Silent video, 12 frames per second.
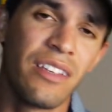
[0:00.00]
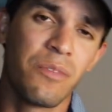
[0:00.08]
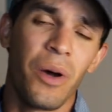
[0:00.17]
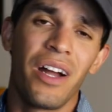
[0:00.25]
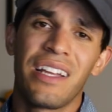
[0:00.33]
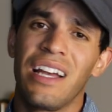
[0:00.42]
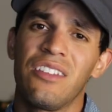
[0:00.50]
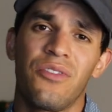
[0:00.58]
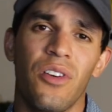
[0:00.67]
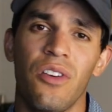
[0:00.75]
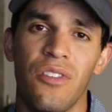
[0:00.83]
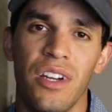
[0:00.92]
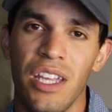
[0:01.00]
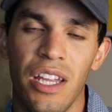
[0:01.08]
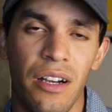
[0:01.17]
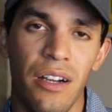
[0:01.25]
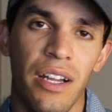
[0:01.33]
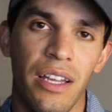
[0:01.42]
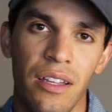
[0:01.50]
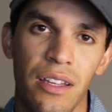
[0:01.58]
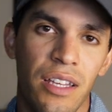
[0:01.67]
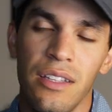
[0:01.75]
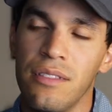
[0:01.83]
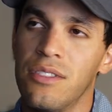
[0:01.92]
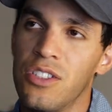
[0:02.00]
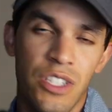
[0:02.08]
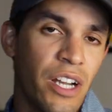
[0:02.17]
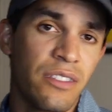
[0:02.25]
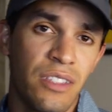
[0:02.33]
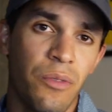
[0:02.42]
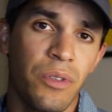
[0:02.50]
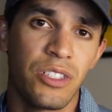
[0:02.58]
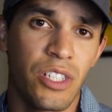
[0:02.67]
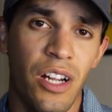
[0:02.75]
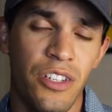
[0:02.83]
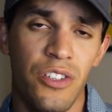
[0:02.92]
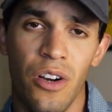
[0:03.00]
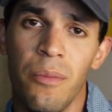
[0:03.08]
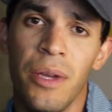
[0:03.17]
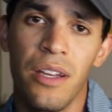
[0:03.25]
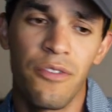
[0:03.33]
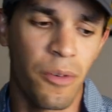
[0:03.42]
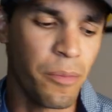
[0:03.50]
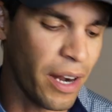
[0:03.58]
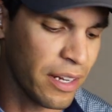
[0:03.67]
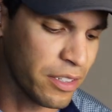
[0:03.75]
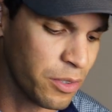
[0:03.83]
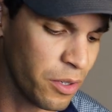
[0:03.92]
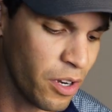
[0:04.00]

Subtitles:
his podcast for over a year. He shares it with John Sherman from Practical